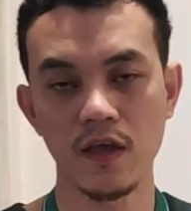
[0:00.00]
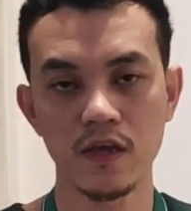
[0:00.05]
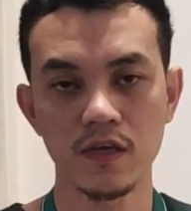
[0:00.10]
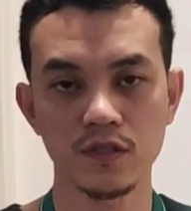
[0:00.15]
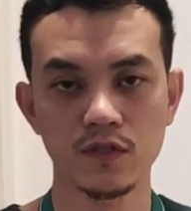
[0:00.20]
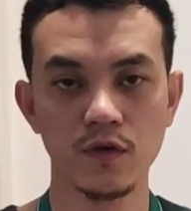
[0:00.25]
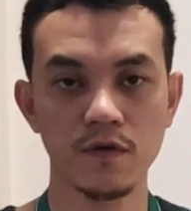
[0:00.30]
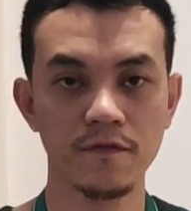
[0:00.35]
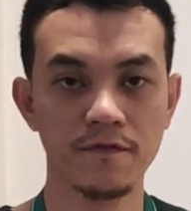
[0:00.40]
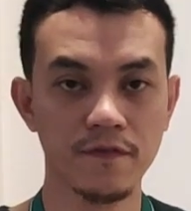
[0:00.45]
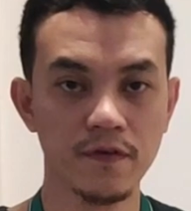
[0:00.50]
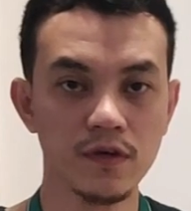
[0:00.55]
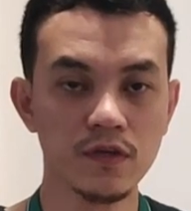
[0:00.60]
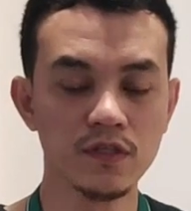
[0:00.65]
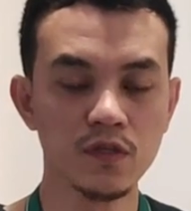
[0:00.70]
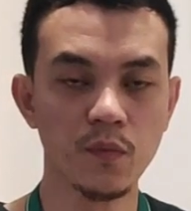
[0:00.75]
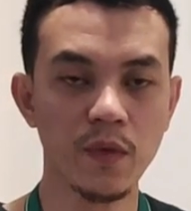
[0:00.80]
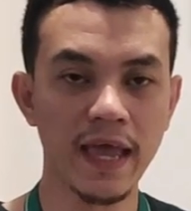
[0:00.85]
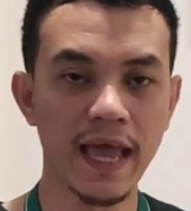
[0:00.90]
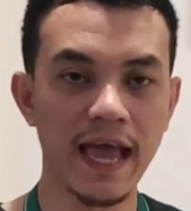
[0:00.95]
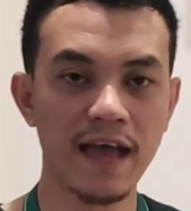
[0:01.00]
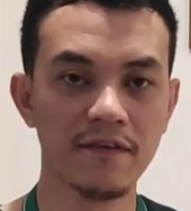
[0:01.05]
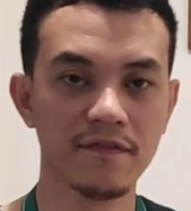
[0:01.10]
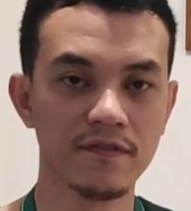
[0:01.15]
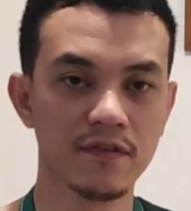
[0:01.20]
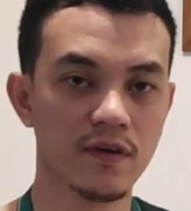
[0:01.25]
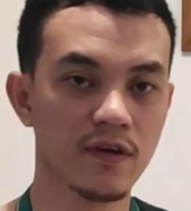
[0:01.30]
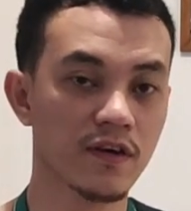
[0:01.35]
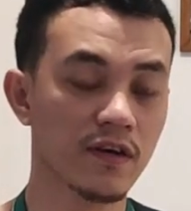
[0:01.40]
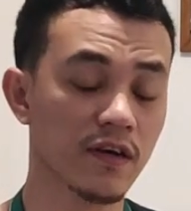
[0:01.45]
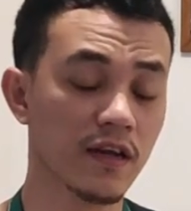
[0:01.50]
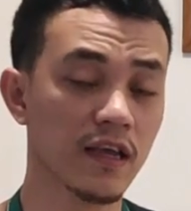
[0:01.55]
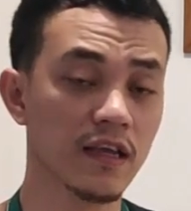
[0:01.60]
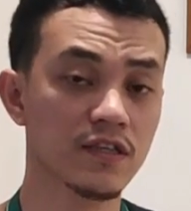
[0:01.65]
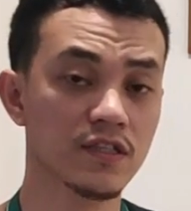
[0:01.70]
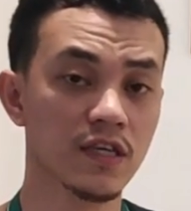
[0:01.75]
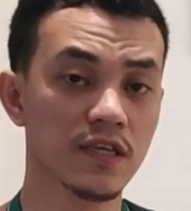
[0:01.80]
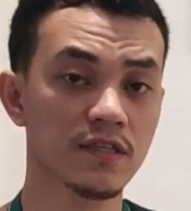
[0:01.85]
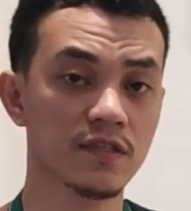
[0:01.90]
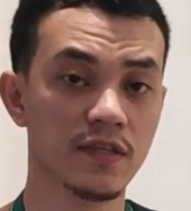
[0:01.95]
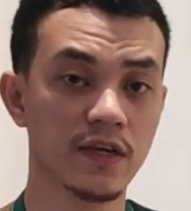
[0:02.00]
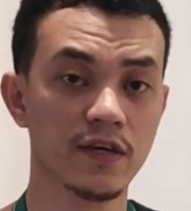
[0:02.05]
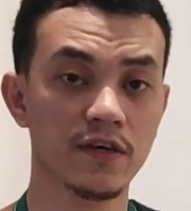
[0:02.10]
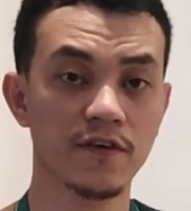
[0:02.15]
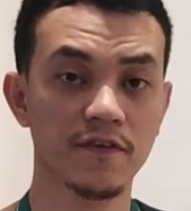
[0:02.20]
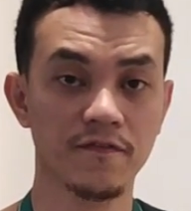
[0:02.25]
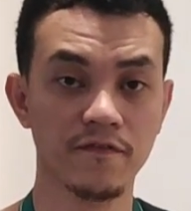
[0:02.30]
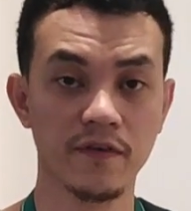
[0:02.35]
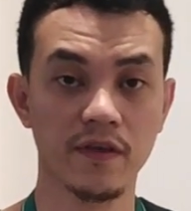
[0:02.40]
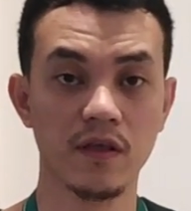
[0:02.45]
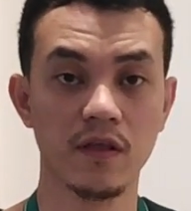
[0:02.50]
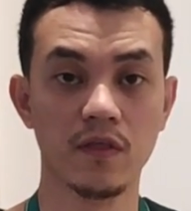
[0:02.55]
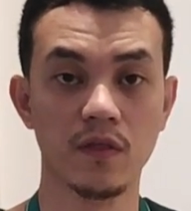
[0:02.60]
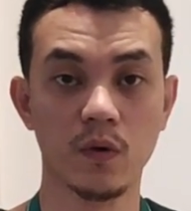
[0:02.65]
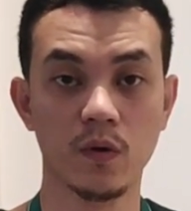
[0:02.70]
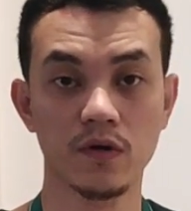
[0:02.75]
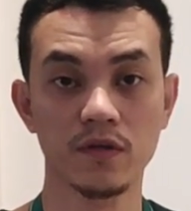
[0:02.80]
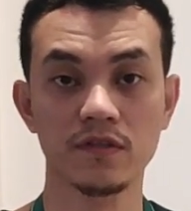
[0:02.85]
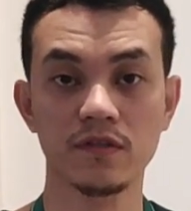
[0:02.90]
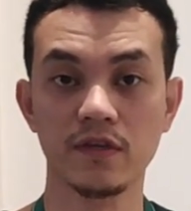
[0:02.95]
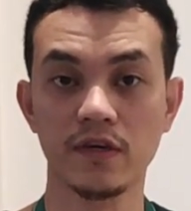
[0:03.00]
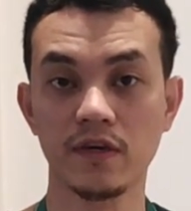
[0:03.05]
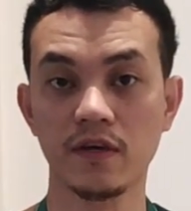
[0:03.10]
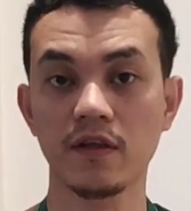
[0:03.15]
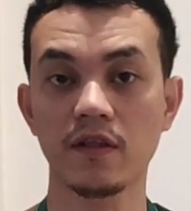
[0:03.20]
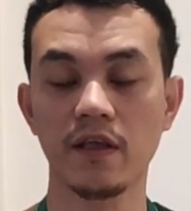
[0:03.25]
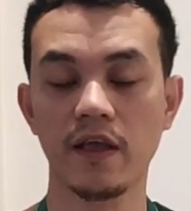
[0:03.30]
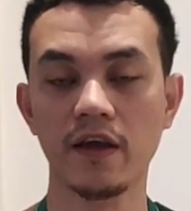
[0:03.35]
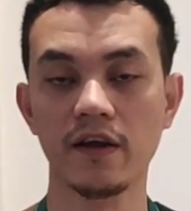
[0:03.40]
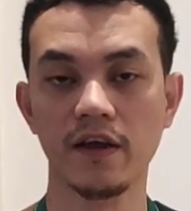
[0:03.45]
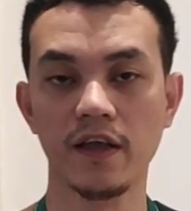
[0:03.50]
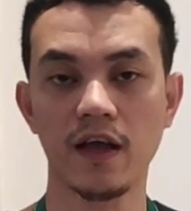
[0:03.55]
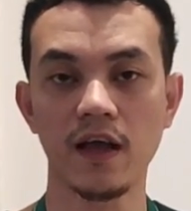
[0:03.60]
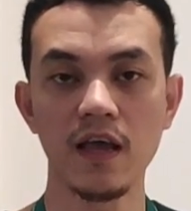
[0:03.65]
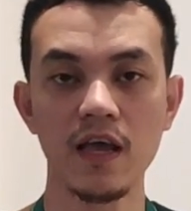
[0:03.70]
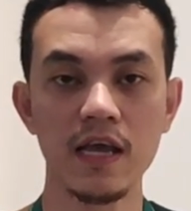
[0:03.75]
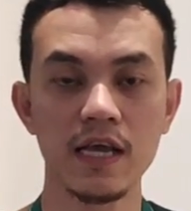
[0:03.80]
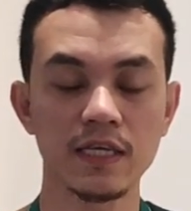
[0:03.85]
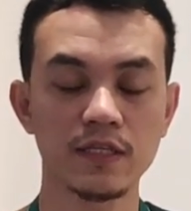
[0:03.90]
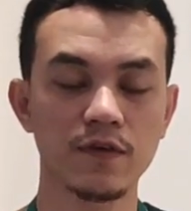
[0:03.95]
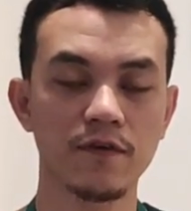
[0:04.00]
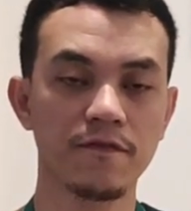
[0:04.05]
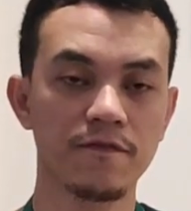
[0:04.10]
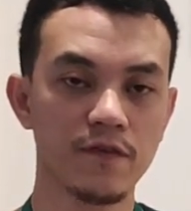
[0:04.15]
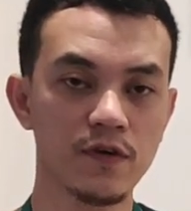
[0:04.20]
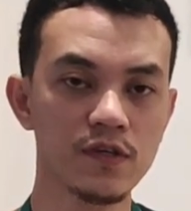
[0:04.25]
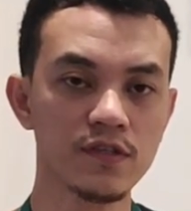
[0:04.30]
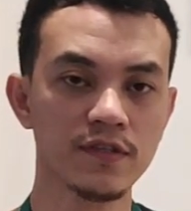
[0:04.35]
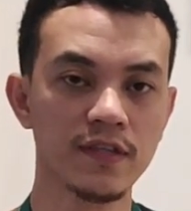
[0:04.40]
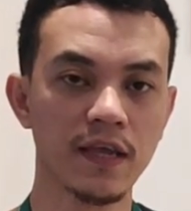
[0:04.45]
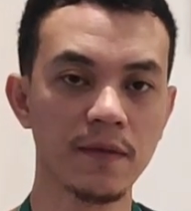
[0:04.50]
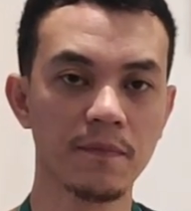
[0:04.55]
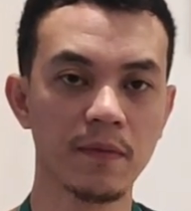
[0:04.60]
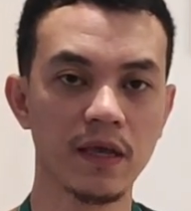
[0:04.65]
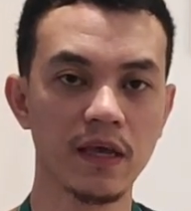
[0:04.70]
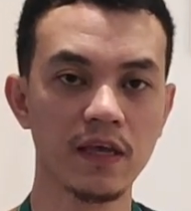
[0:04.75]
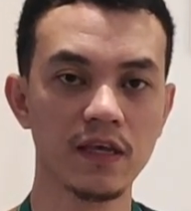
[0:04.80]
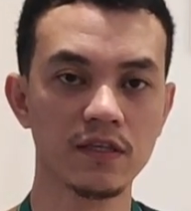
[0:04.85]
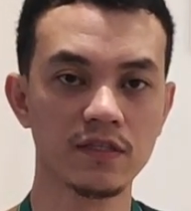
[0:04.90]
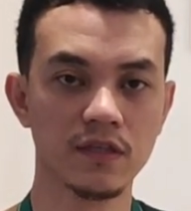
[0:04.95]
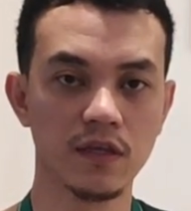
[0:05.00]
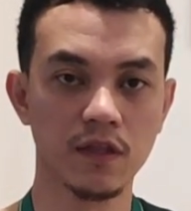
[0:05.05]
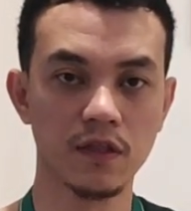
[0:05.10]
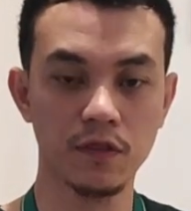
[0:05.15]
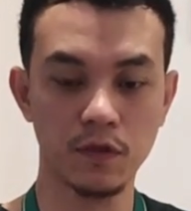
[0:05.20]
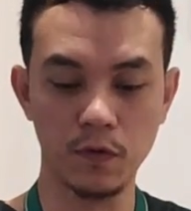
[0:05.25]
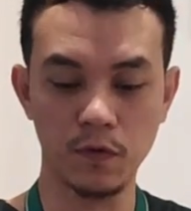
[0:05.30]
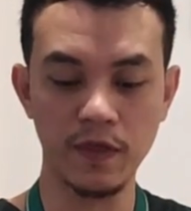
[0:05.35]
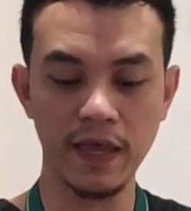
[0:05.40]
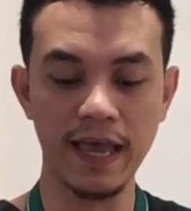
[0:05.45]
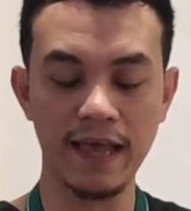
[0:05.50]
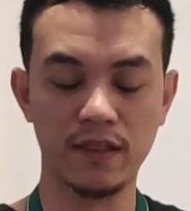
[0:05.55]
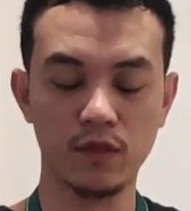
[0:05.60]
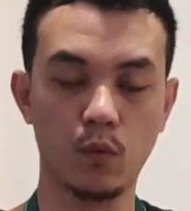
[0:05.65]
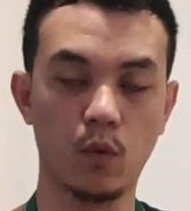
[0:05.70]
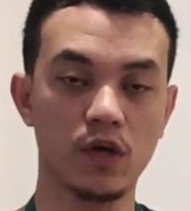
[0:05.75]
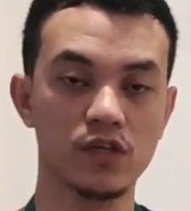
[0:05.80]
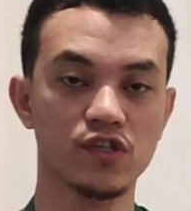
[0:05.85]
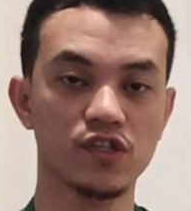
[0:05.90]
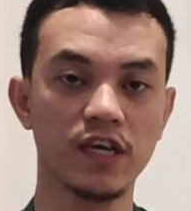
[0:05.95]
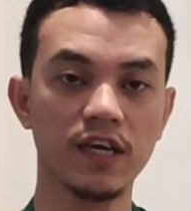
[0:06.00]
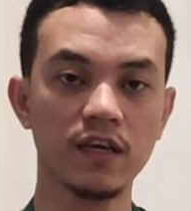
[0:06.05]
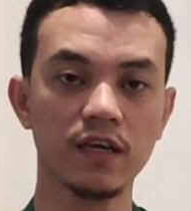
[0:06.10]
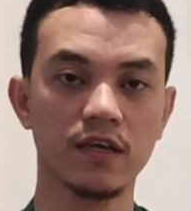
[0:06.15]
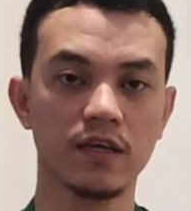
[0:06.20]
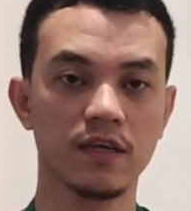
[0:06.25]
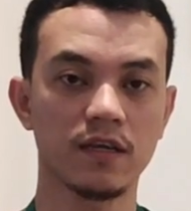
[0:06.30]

So first we have to arrange a sterile field or sterile area. So first step is do the hand washing.